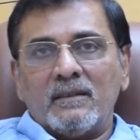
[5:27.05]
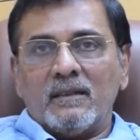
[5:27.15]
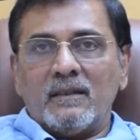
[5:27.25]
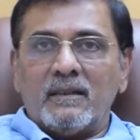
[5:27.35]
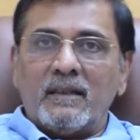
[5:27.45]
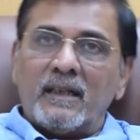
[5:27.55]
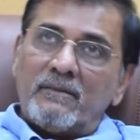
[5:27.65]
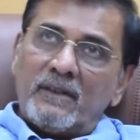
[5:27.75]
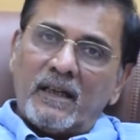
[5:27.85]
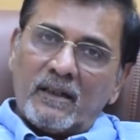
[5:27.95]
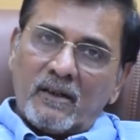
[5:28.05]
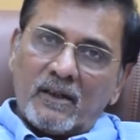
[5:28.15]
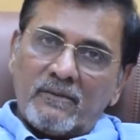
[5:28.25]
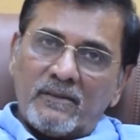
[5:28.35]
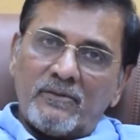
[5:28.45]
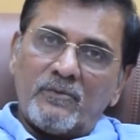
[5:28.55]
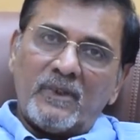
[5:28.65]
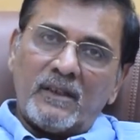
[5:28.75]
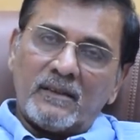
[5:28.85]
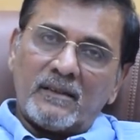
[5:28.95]
and we had a lot of review
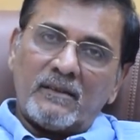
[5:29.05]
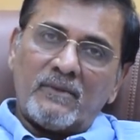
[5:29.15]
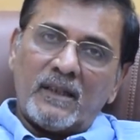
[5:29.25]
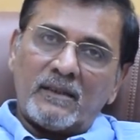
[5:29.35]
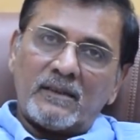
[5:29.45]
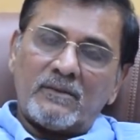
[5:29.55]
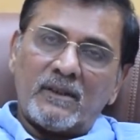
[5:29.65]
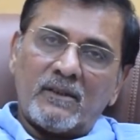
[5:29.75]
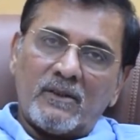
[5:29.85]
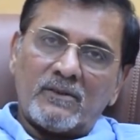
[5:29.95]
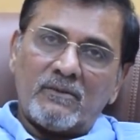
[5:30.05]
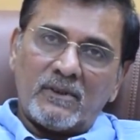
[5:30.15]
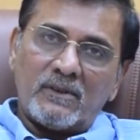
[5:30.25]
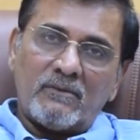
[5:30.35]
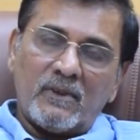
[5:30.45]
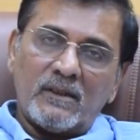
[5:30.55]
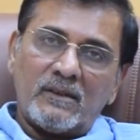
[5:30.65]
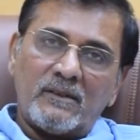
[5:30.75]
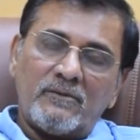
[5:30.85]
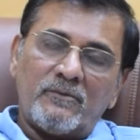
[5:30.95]
meetings, and where Shweta also was involved in
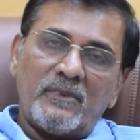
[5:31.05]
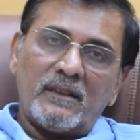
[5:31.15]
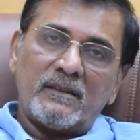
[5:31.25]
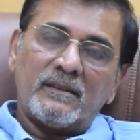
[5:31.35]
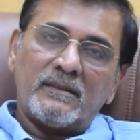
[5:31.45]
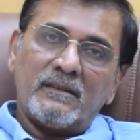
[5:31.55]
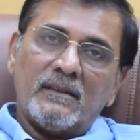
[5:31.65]
the review meetings,